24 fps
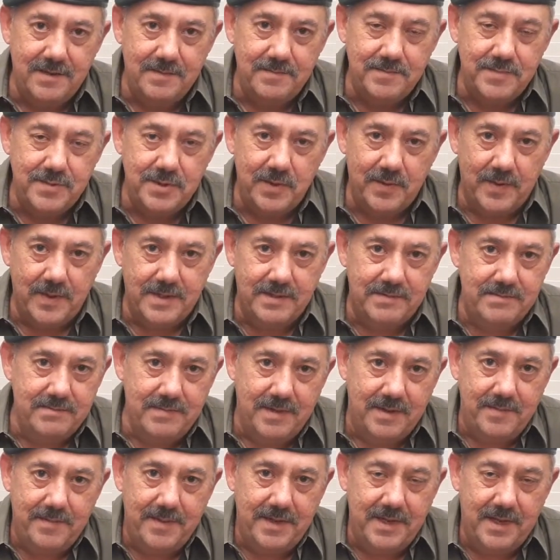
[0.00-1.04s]
So it,
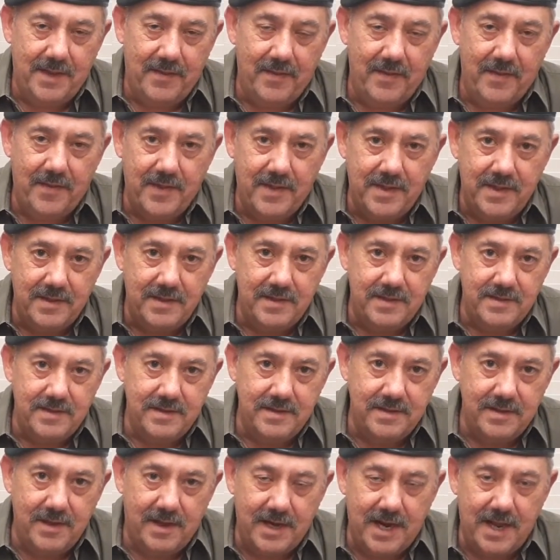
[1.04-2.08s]
other than
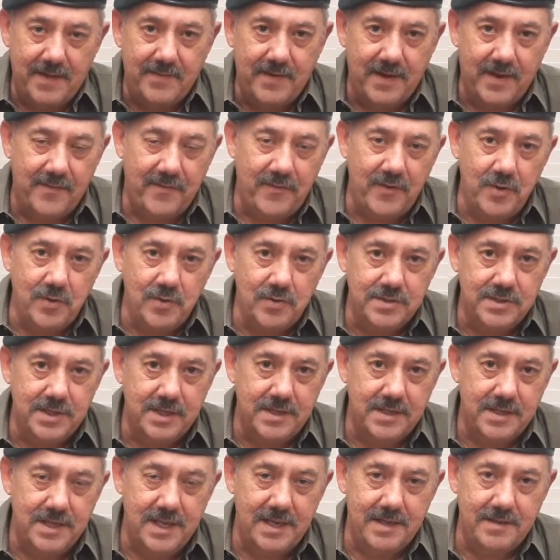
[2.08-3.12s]
not having a fuse
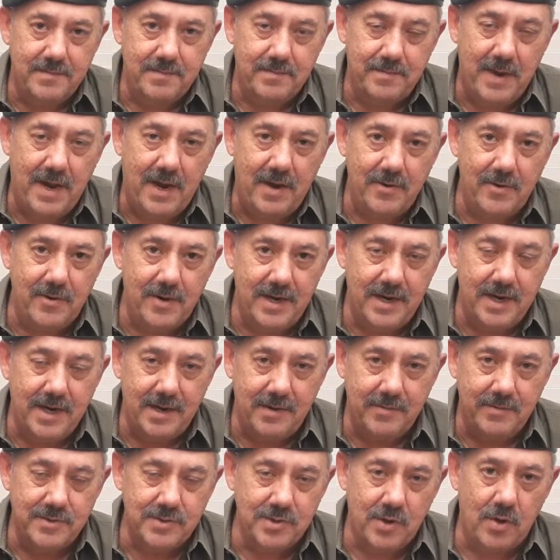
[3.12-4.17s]
and powder in it,
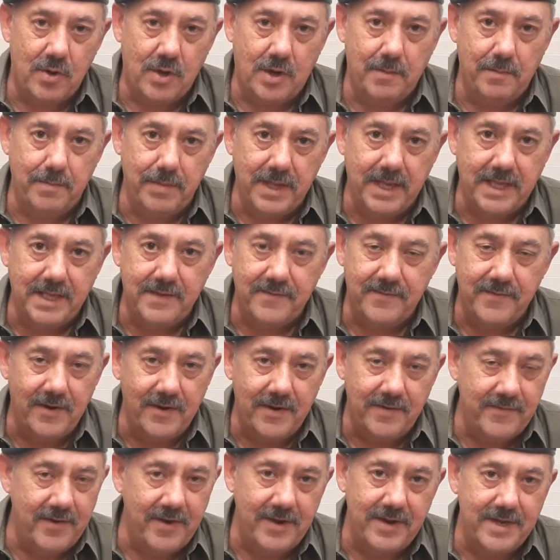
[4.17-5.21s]
it was all complete.
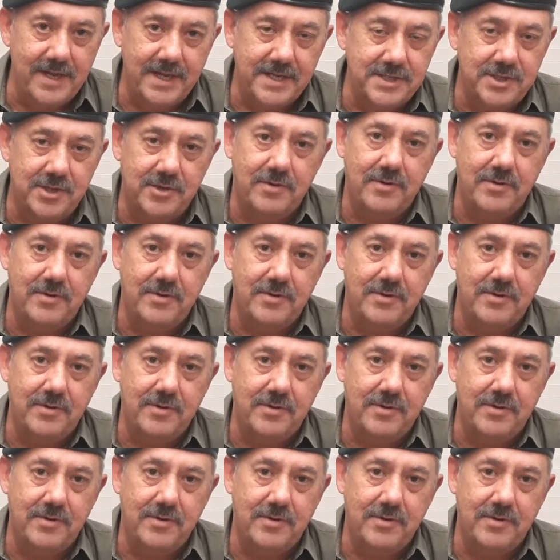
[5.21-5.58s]
Very, very nice